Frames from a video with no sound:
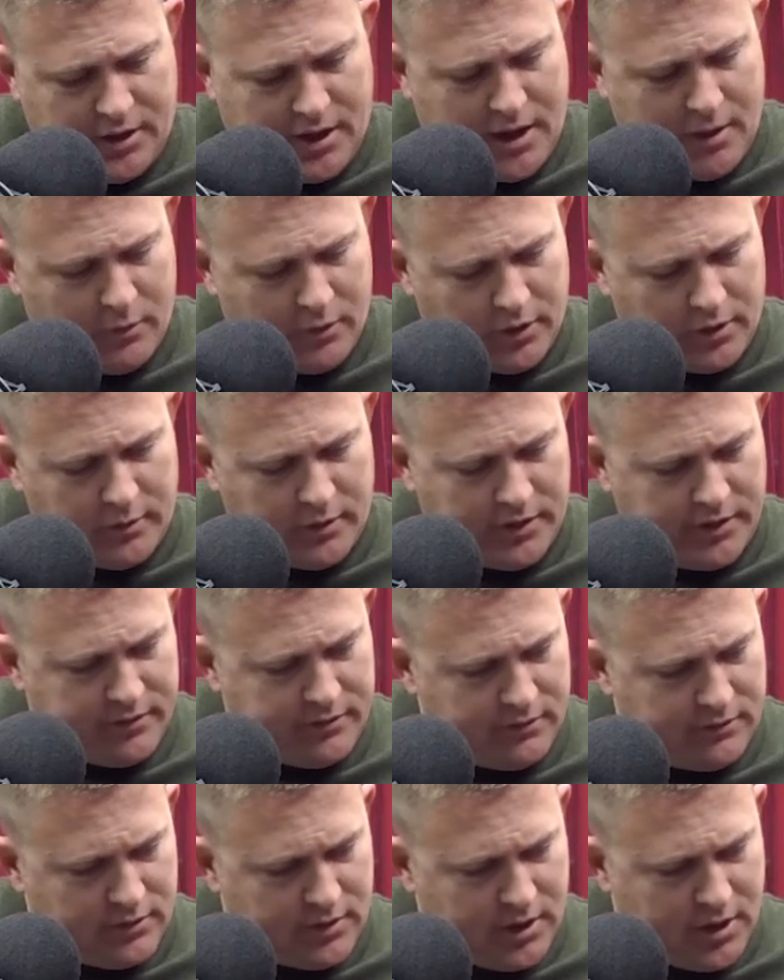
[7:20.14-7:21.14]
that I work
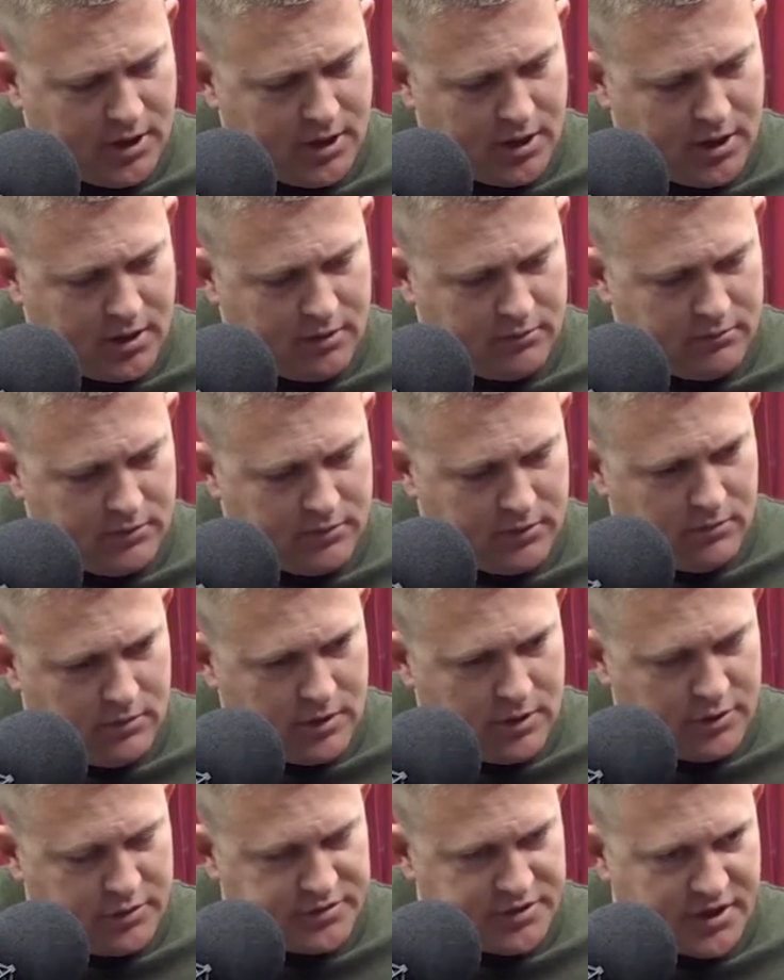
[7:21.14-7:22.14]
with,
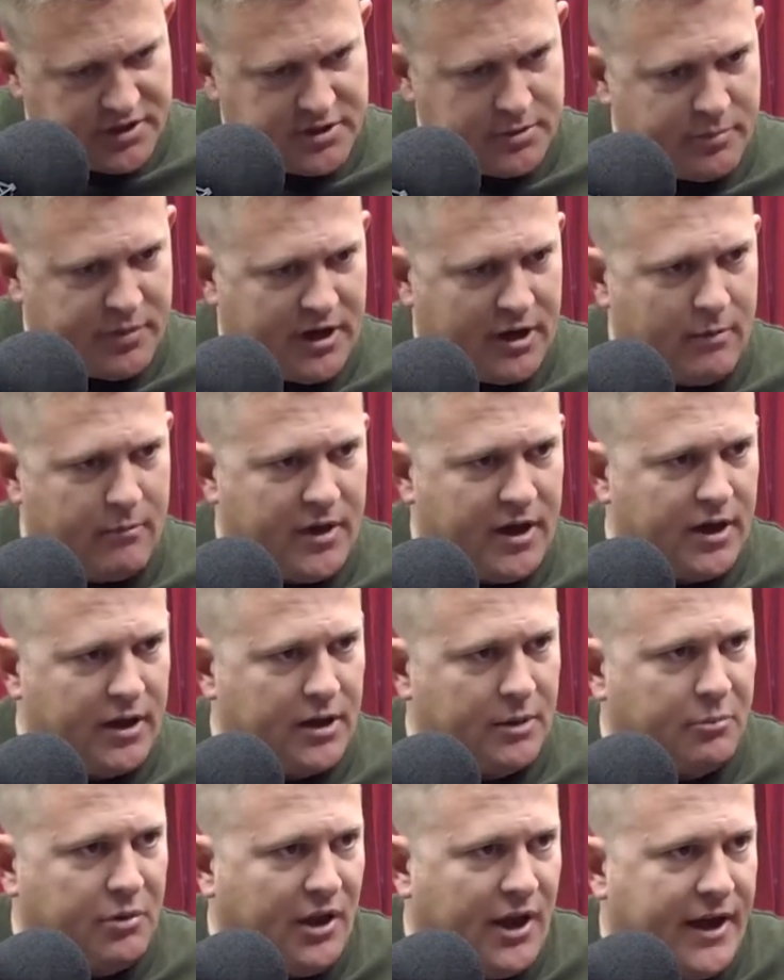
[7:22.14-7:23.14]
who's also
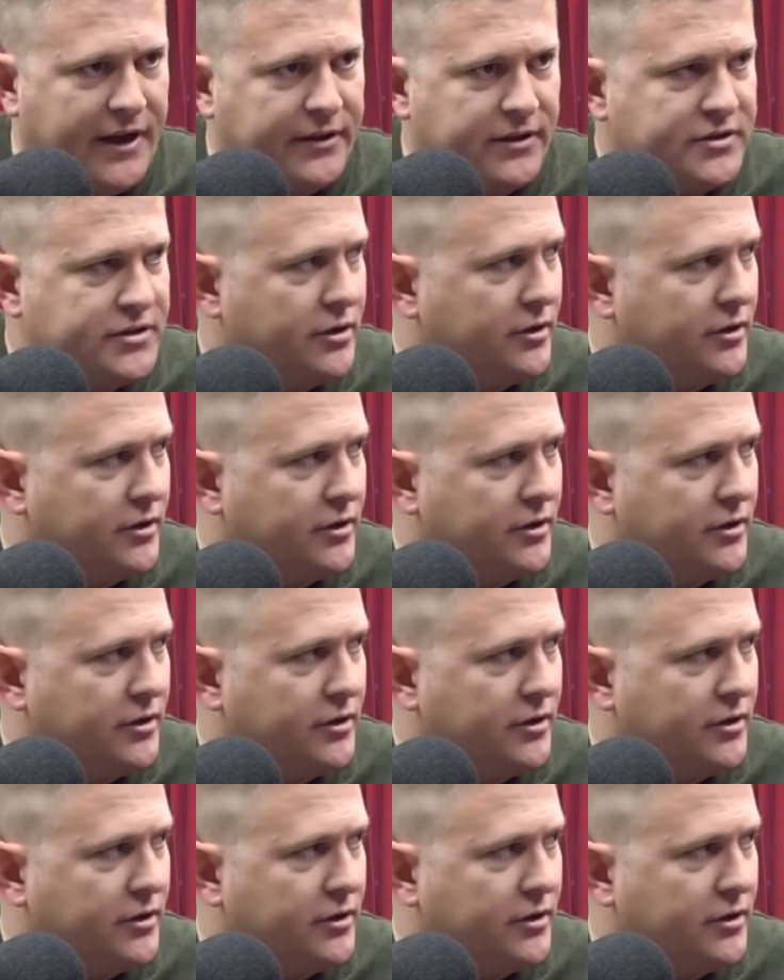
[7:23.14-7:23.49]
paramedic, applied the